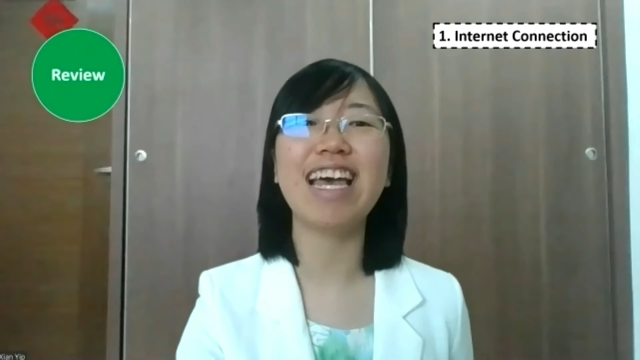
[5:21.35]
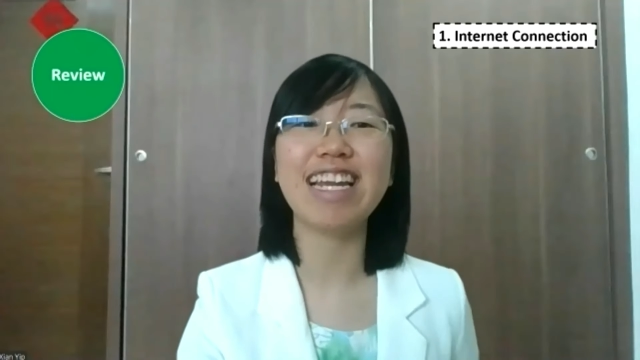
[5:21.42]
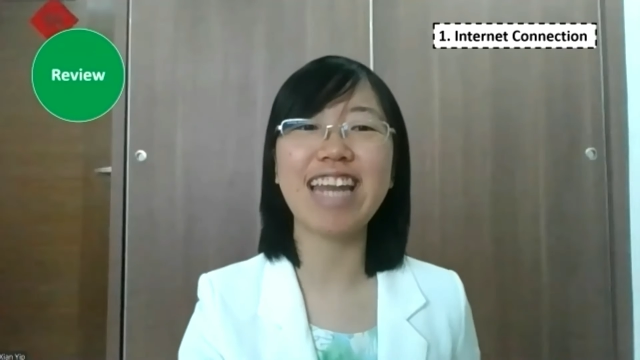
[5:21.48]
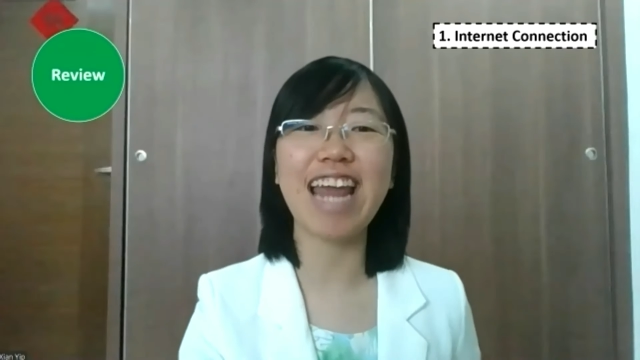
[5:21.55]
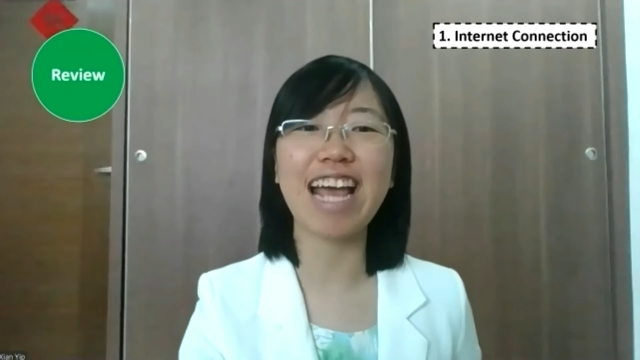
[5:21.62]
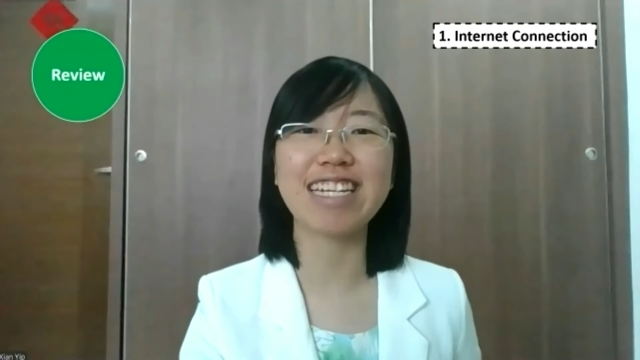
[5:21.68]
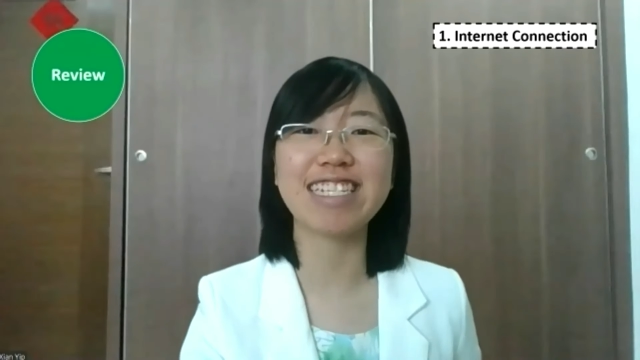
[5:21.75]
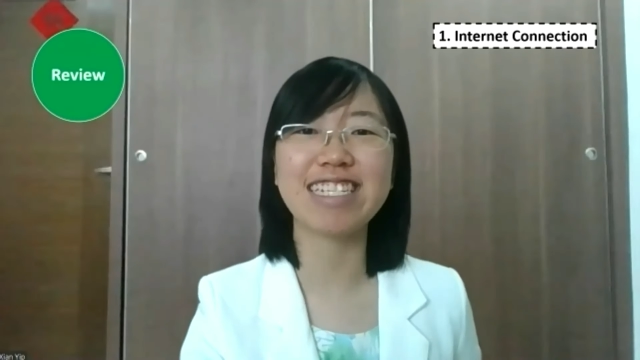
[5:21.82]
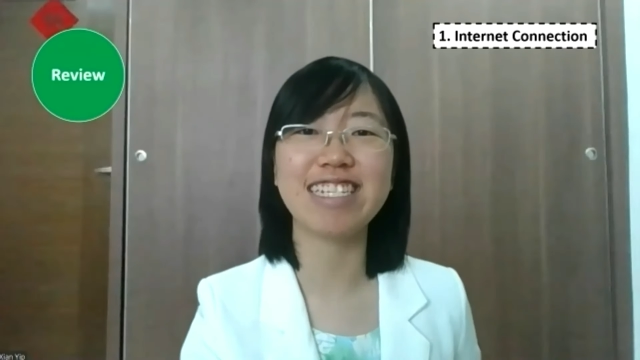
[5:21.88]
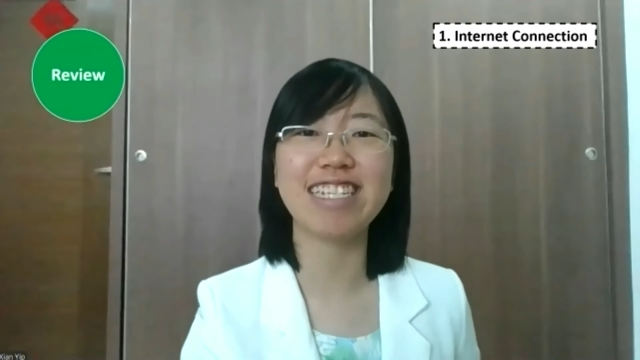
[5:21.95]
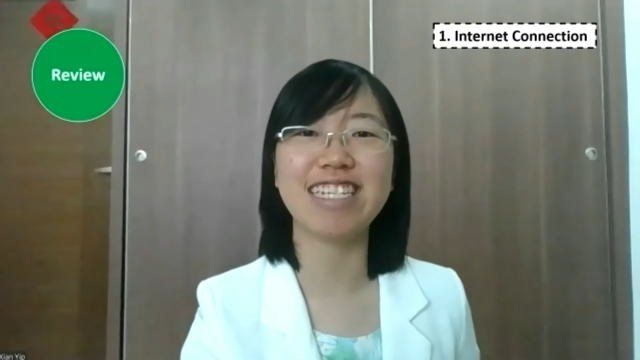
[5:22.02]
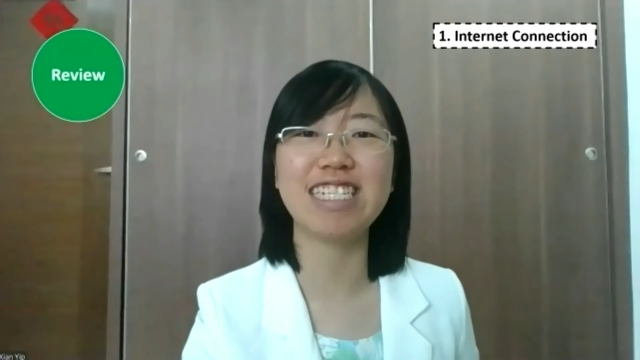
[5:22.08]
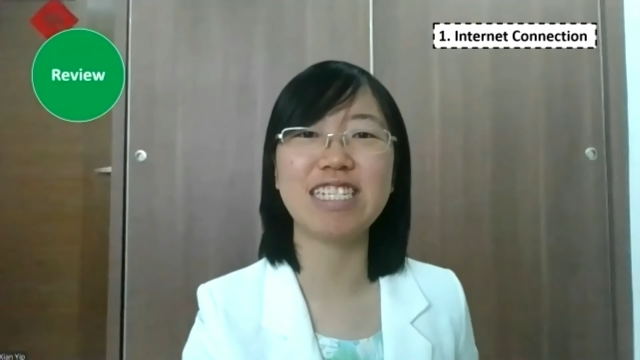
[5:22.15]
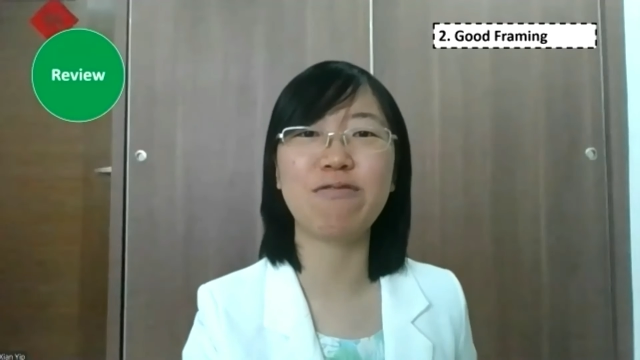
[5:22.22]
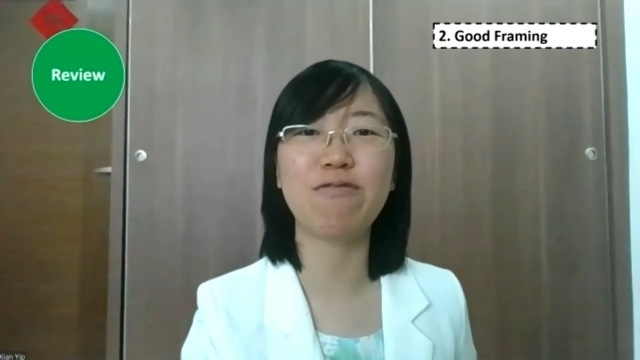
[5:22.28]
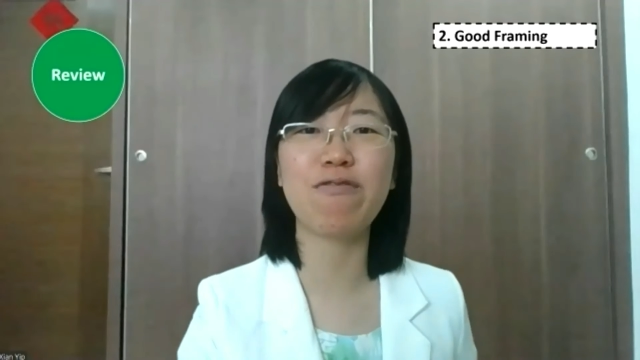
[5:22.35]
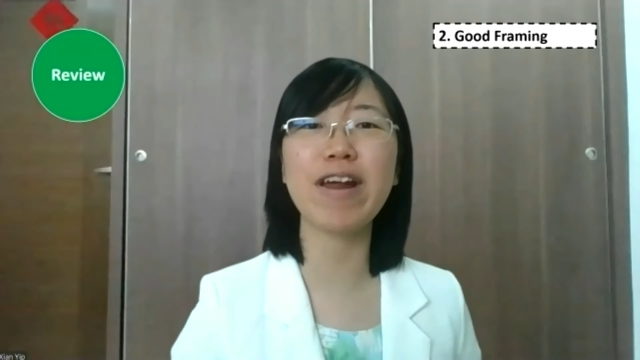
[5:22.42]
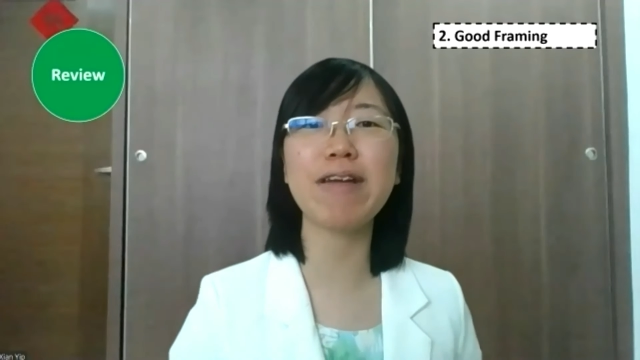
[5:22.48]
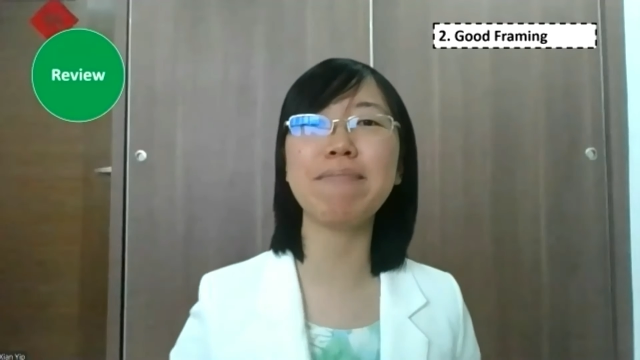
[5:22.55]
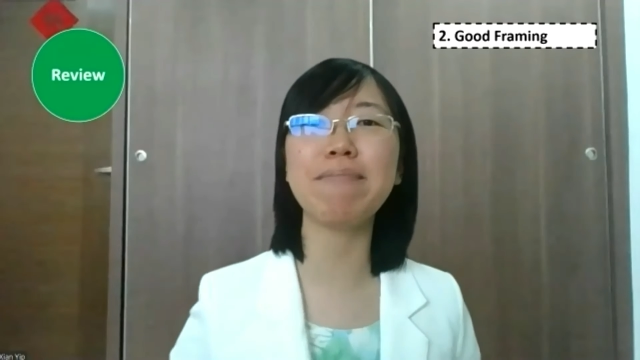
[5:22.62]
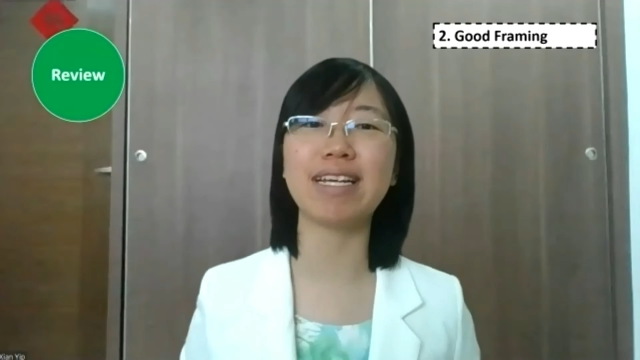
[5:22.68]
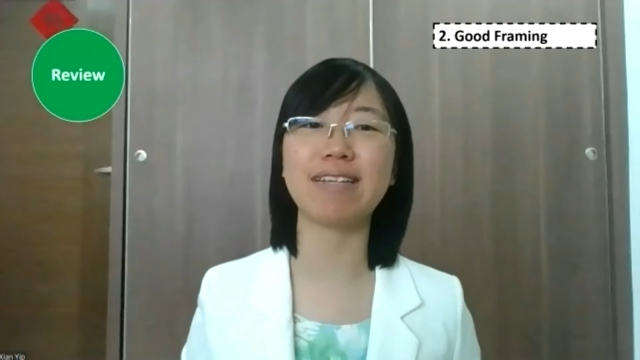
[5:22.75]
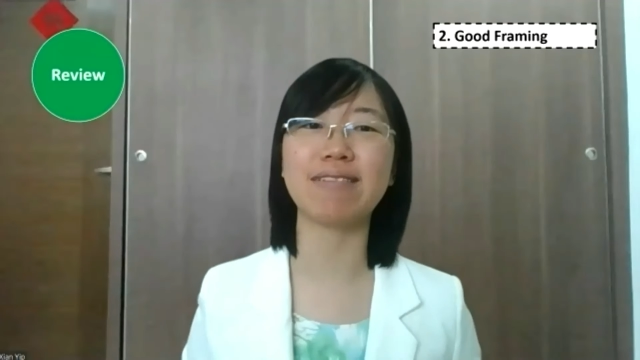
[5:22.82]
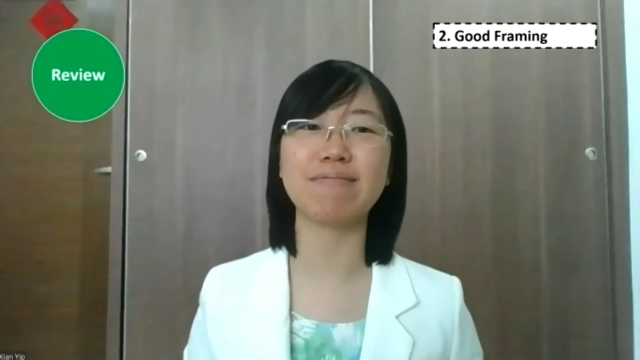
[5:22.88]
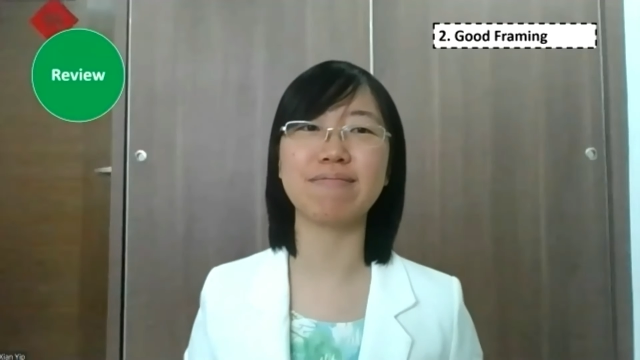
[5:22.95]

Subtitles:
Next is framing.